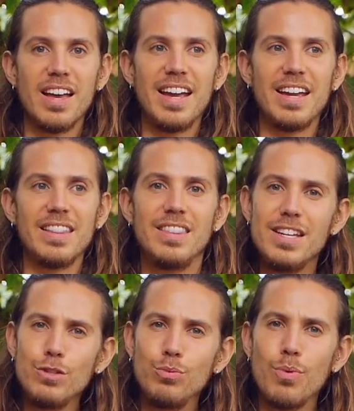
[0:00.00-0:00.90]
And
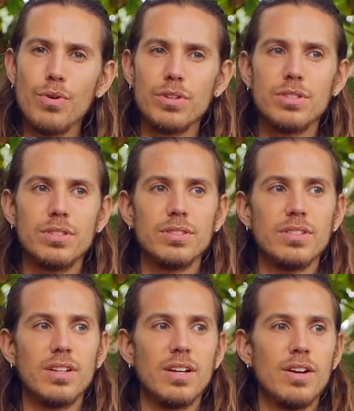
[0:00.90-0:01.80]
these words
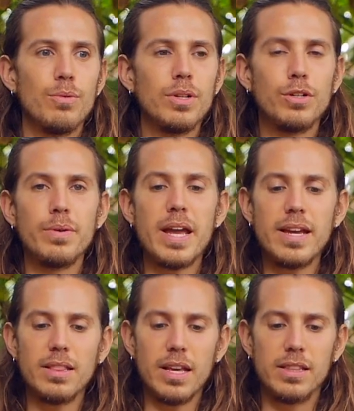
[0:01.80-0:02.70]
will
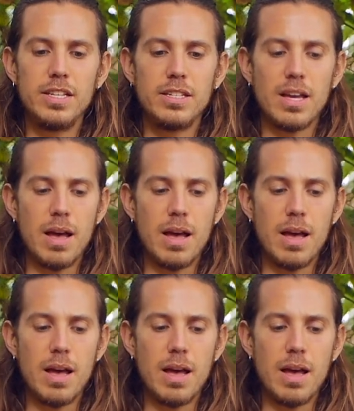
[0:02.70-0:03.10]
create like this